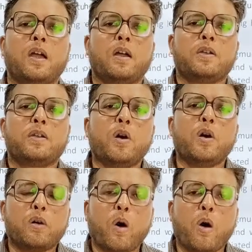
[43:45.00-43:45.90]

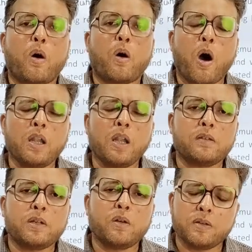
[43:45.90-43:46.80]
now
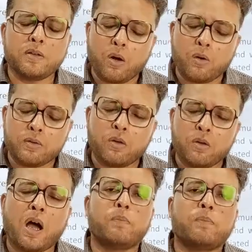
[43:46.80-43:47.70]

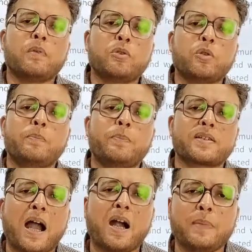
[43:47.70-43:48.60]
Turbak's
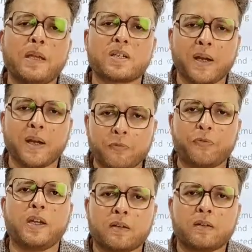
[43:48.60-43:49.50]
army was being
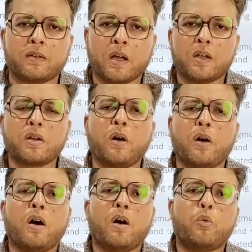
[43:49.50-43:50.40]
defeated.
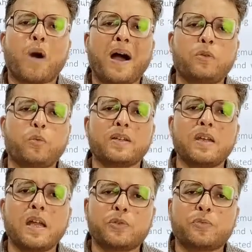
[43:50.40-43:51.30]
So what was
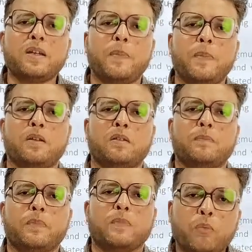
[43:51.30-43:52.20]
the treatment?
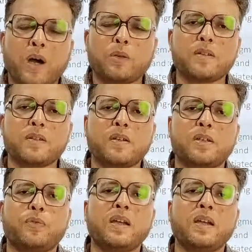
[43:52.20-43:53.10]
What was the
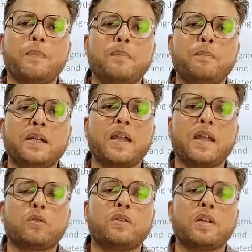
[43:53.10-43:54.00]
treatment meted
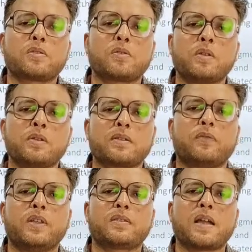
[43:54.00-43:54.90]
out to the soldiers
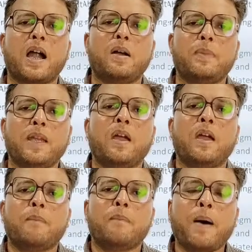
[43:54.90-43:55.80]
of this
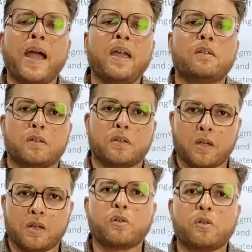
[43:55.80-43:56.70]
army by
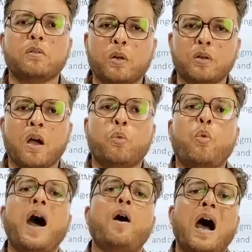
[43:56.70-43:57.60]
Suhumung?
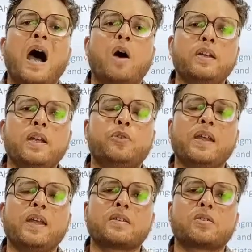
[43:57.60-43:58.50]
Wow, how did he
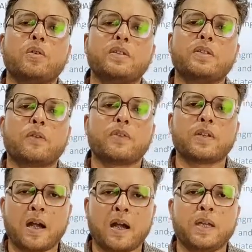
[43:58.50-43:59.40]
treat the soldiers of his
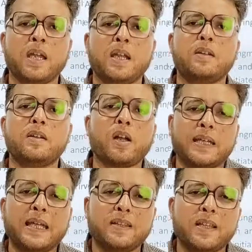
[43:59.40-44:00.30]
army? He did not
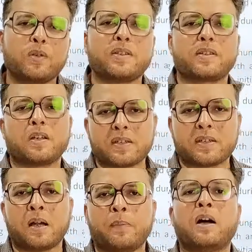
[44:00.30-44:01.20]
kill the soldiers of his
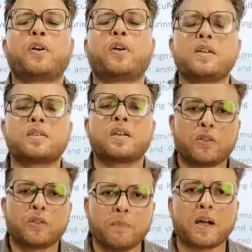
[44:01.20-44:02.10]
army. Of course,
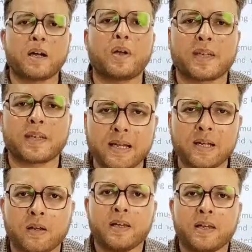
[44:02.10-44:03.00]
Turbak was
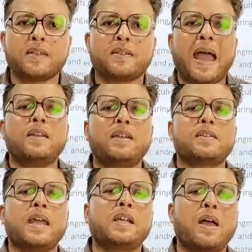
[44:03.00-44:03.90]
killed. His head is
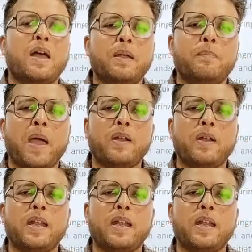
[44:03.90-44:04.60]
said to have been buried at